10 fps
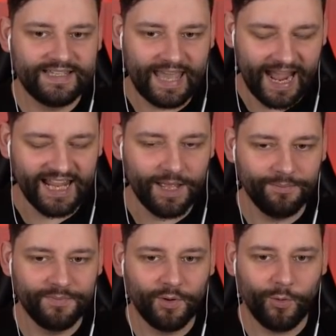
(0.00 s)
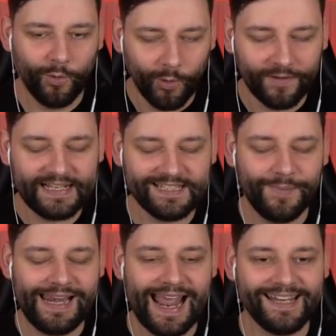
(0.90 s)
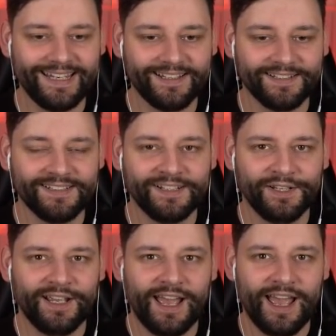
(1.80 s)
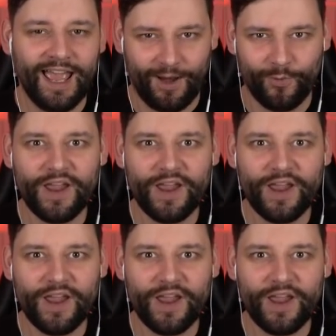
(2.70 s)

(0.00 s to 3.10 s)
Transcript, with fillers: getting them all ready to be landed. And we